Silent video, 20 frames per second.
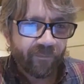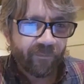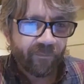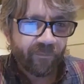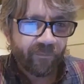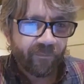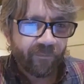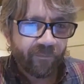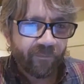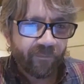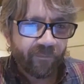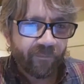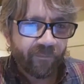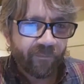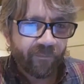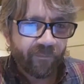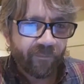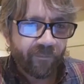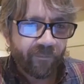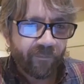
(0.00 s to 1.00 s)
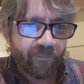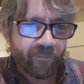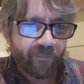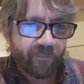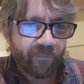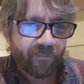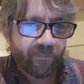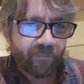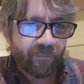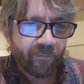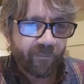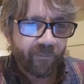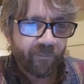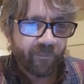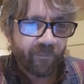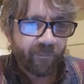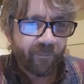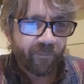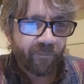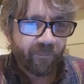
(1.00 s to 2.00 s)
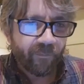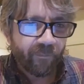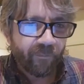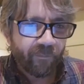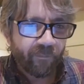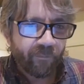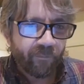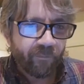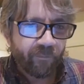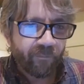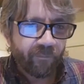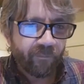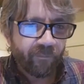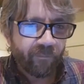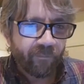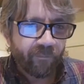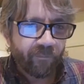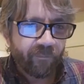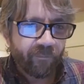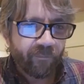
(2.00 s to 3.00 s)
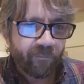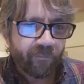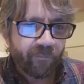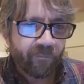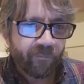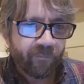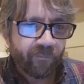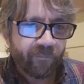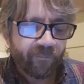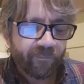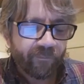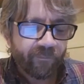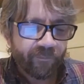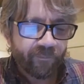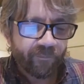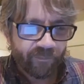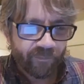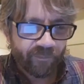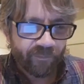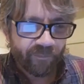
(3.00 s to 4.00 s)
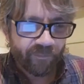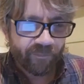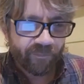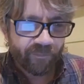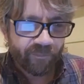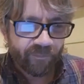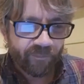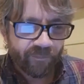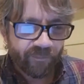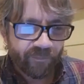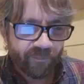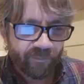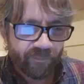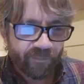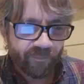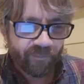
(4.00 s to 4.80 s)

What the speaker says: This person isn't speaking.